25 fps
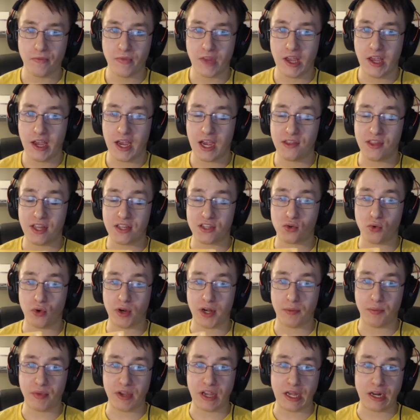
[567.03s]
and that's going to
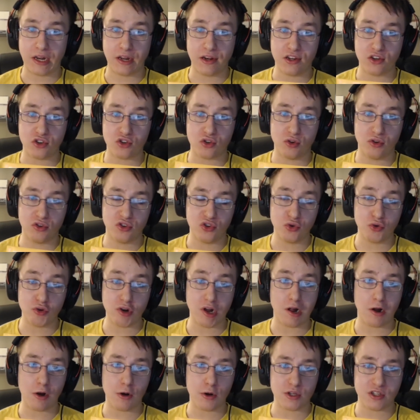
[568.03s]
be an additional
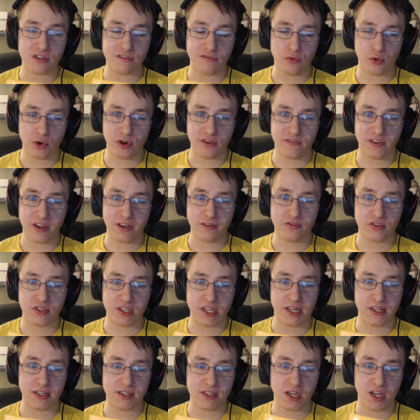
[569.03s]

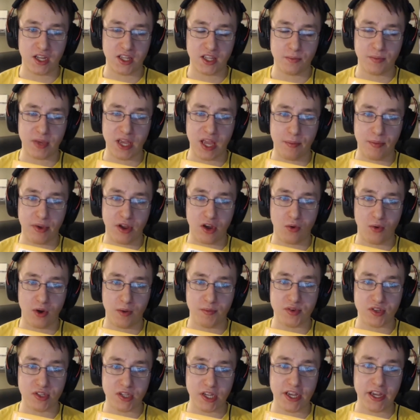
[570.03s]
$2.45 on the PayPal
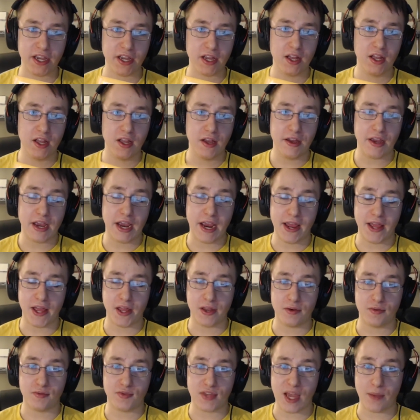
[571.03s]
website.
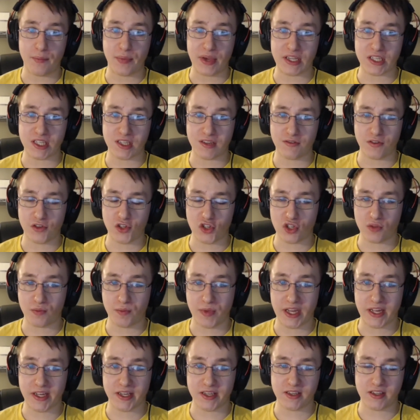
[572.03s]
And that basically just
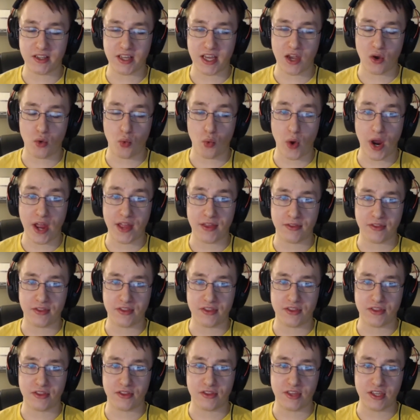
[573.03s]
means that when
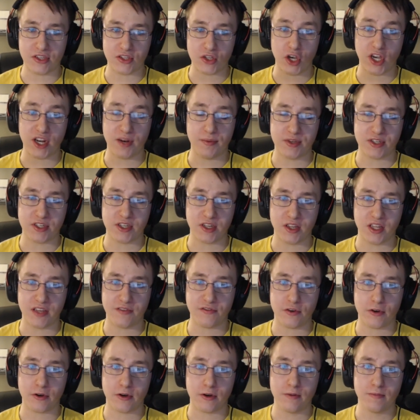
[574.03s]
this item is
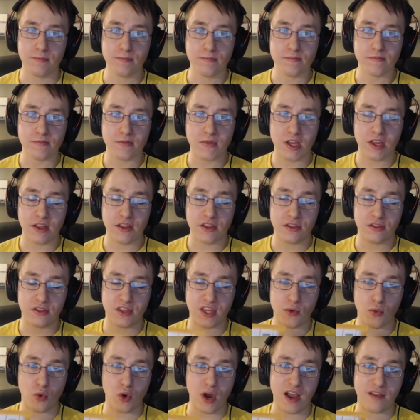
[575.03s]
delivered, they
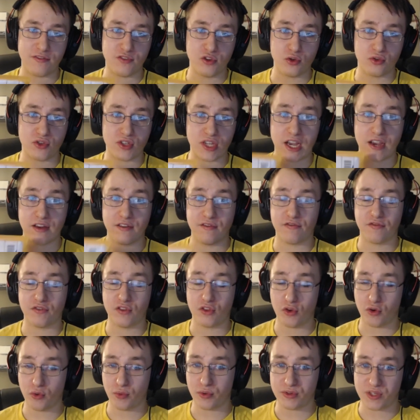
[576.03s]
will have to sign,
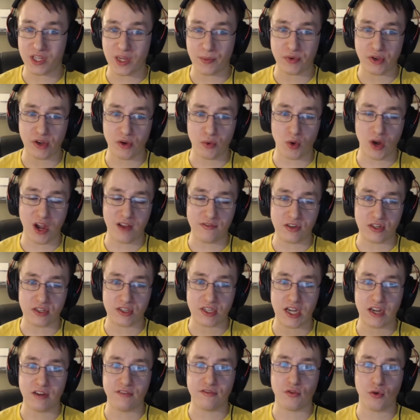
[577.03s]
the recipient will have to
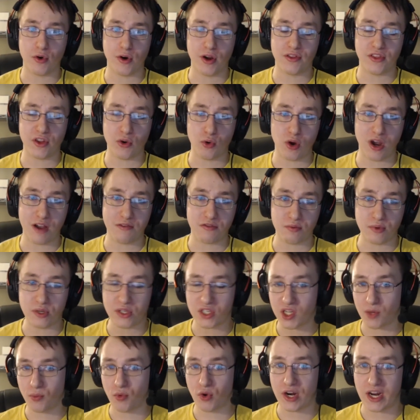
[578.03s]
sign for it. There will have to be
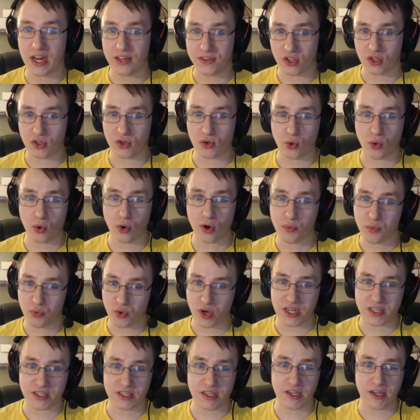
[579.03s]
someone at the door
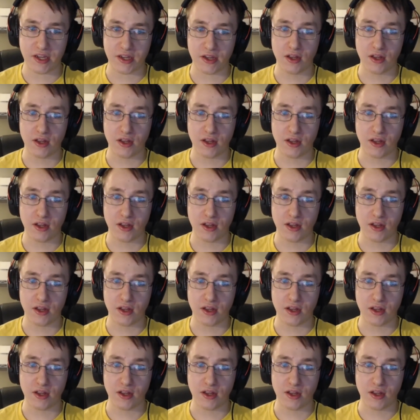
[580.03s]
present